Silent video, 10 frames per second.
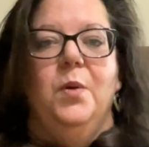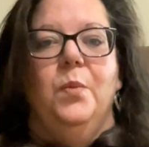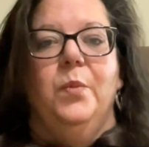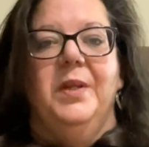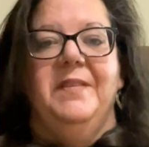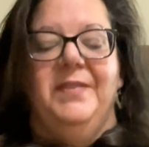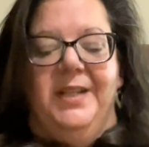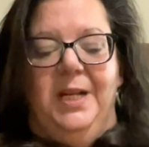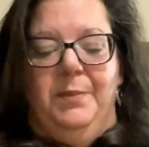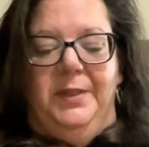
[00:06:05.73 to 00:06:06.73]
Well, I
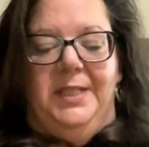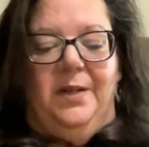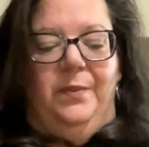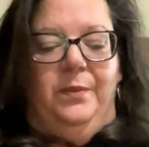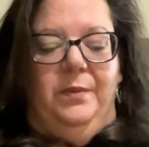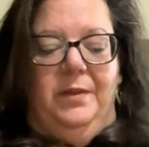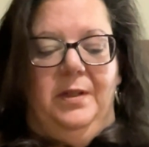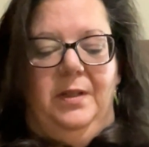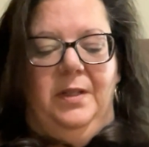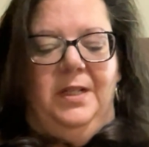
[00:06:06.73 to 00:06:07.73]
forgot about that
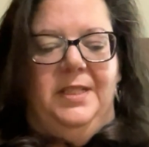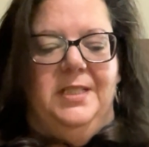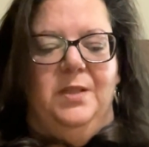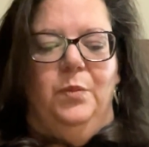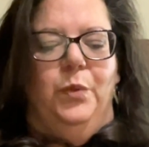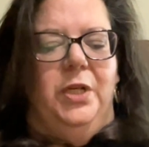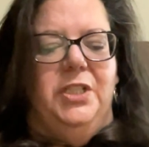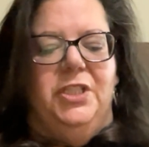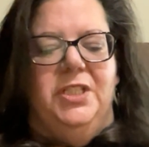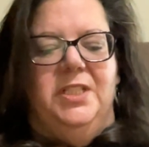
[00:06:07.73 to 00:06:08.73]
and I didn't
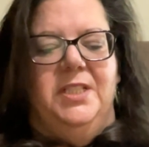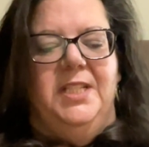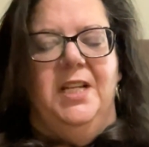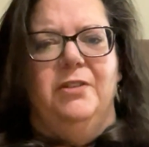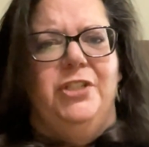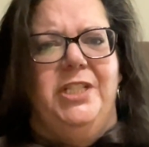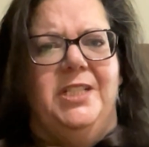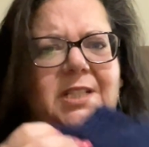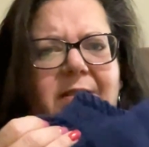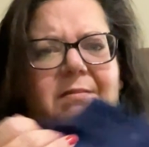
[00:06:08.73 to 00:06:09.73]
watch to see how she did